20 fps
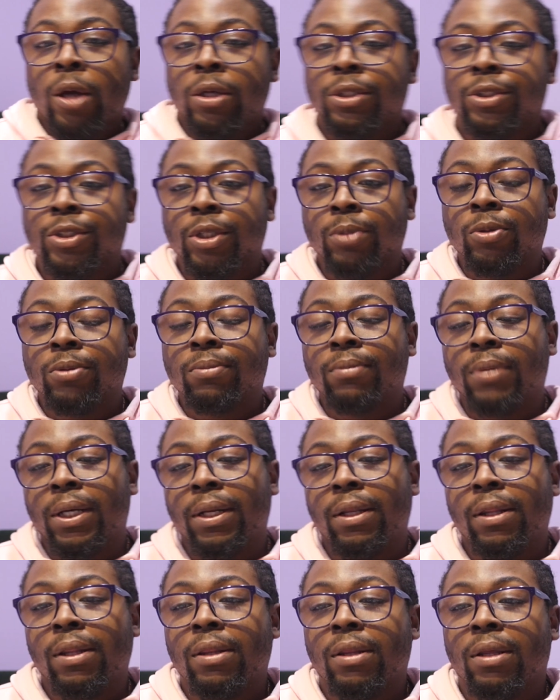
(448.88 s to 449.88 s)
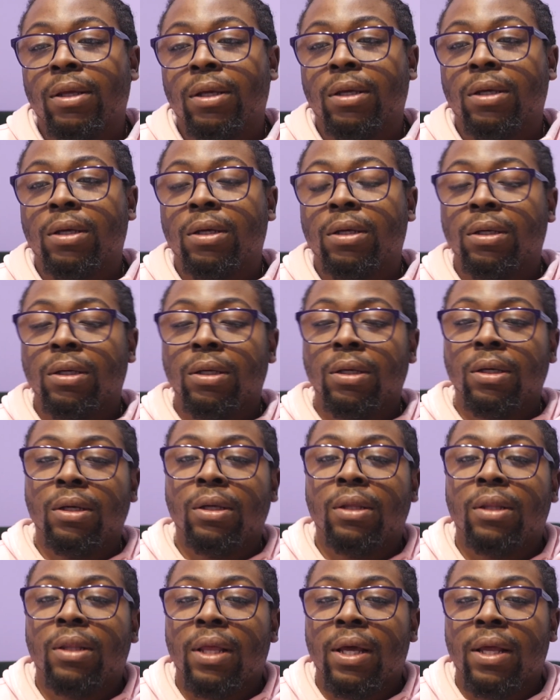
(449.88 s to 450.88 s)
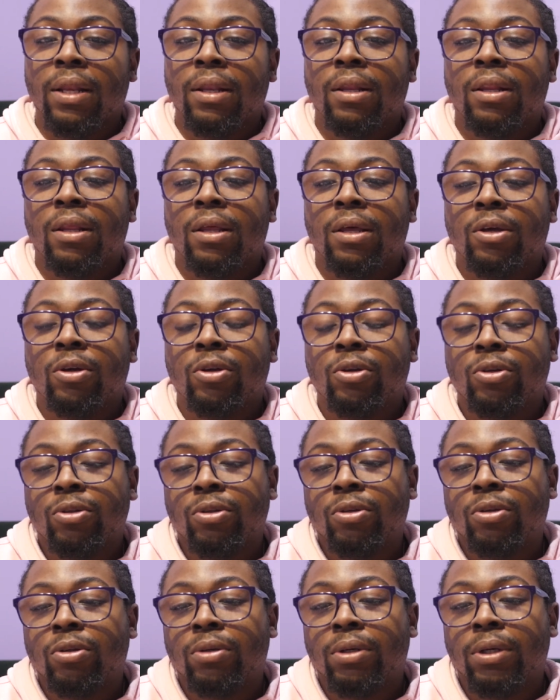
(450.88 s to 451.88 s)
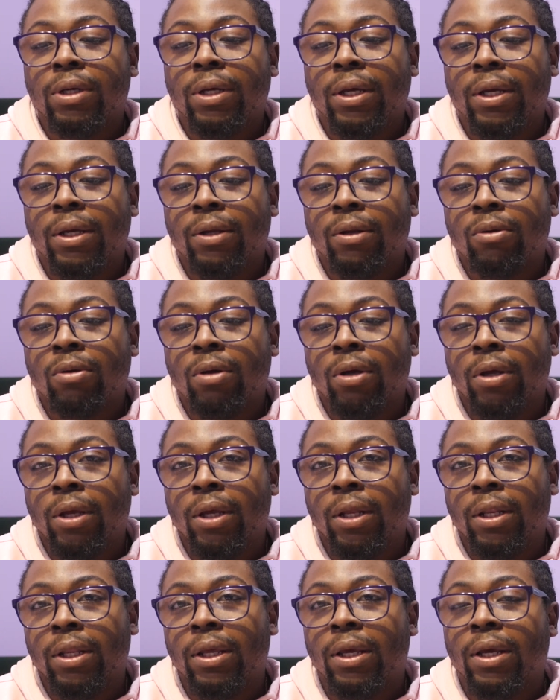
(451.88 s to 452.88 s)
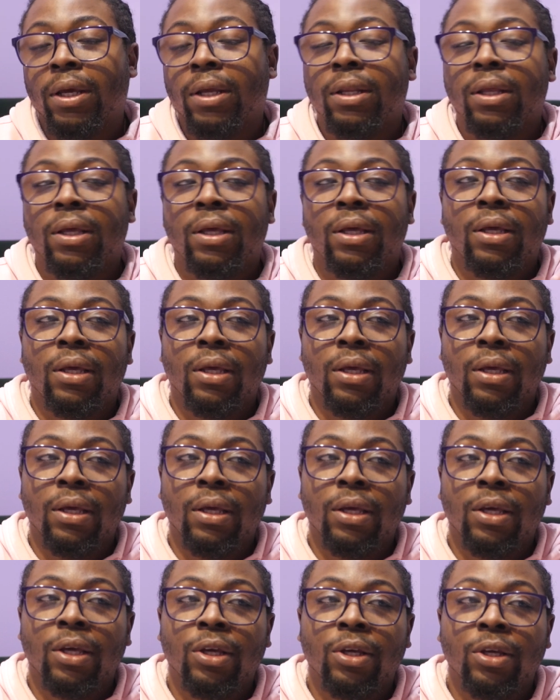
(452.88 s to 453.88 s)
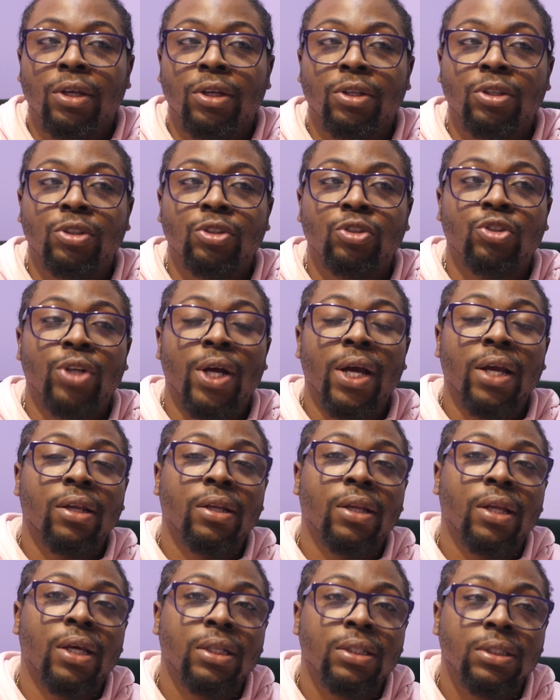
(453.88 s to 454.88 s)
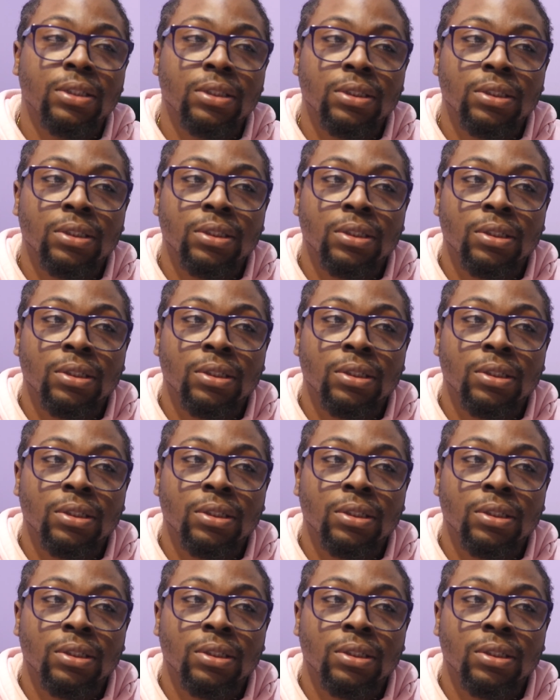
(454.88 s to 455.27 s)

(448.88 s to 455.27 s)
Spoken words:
Someone might think that they could go ahead and get a dragonet